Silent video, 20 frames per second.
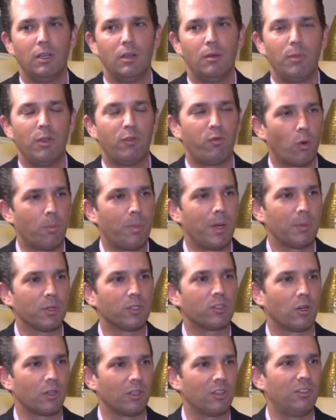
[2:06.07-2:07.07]
before people
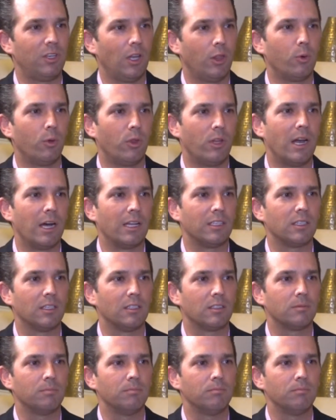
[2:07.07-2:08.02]
start to see through the nonsense.